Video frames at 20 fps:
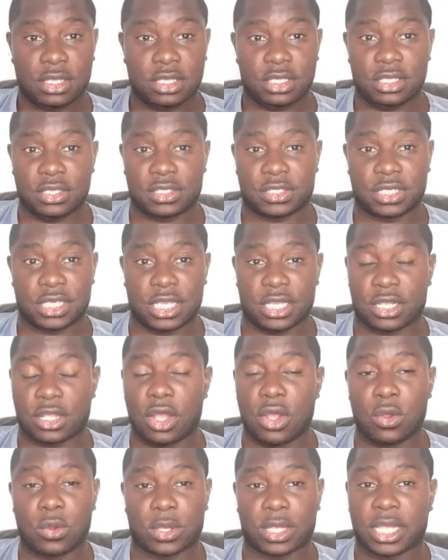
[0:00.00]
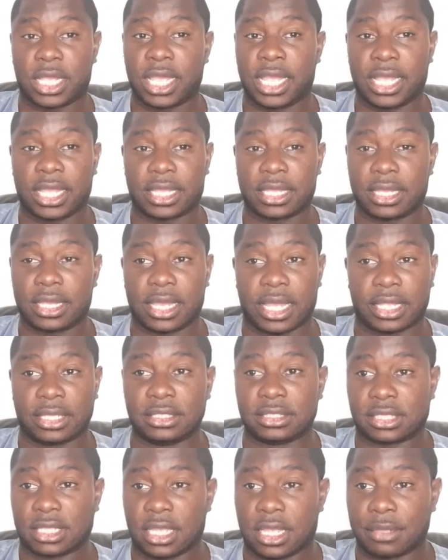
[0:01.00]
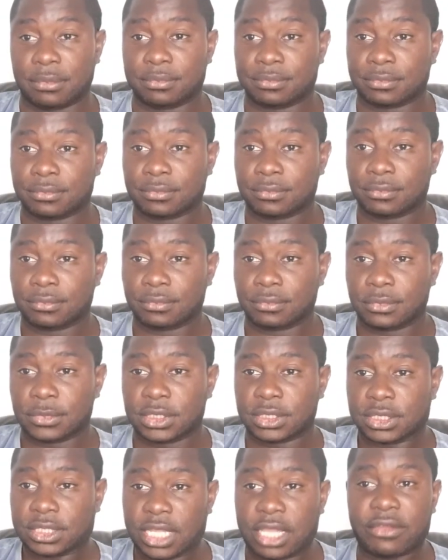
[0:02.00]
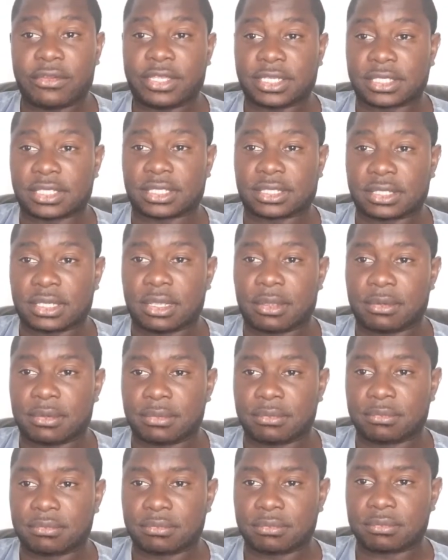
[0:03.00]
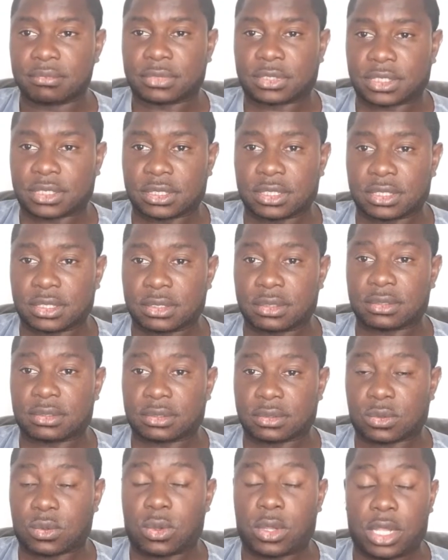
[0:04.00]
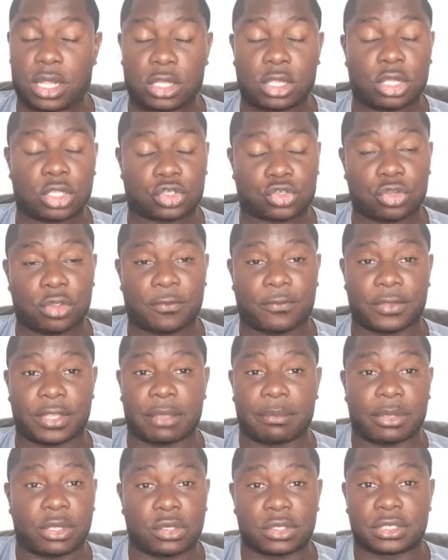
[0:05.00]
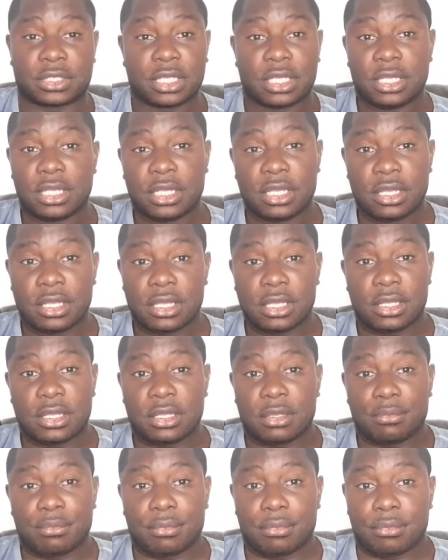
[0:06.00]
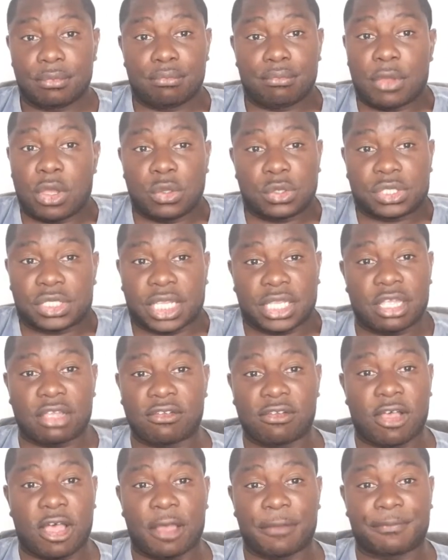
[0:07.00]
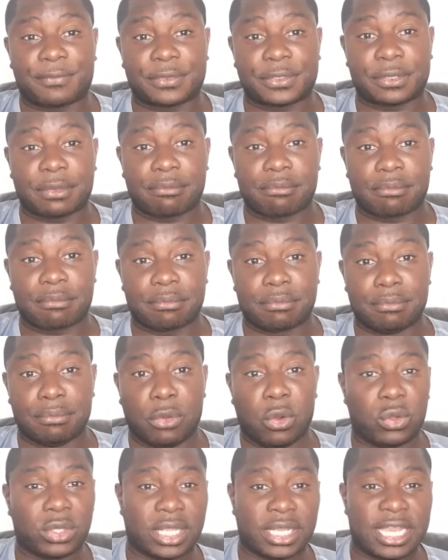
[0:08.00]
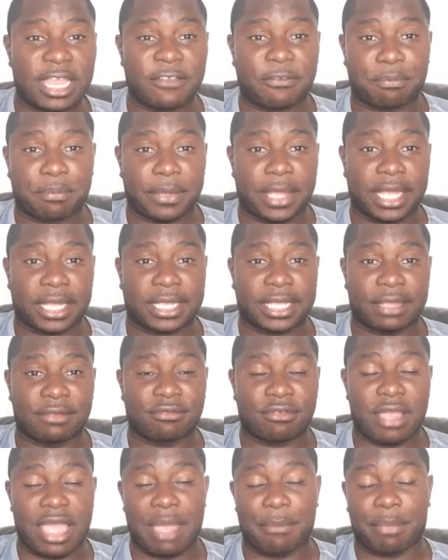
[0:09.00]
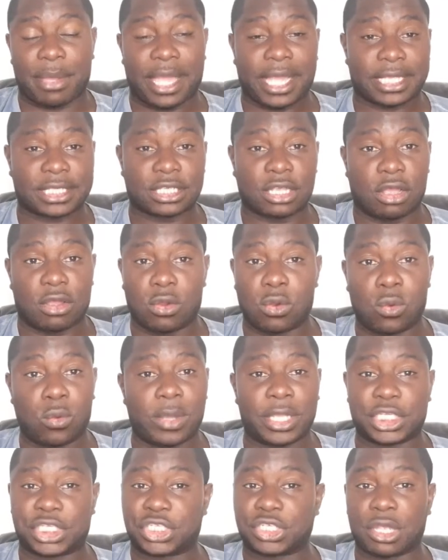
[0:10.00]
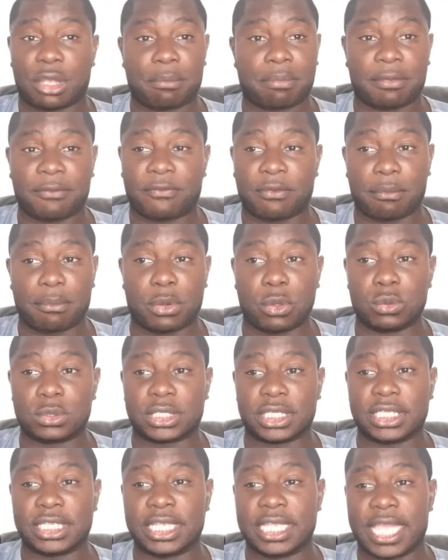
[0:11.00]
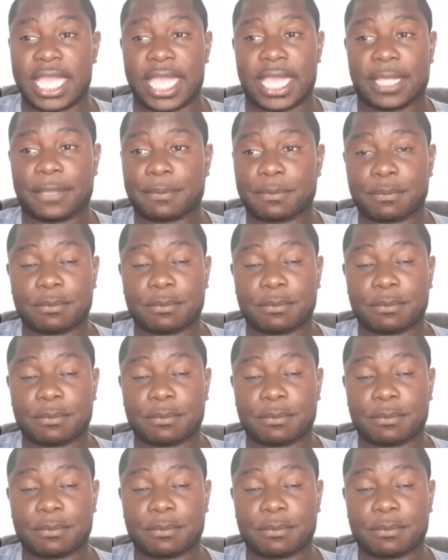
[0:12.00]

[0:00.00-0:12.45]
you see a goal kick and there is quite a lot of truth in it, because most centre-halves, more than left back and right backs, are always jumping for balls in the air.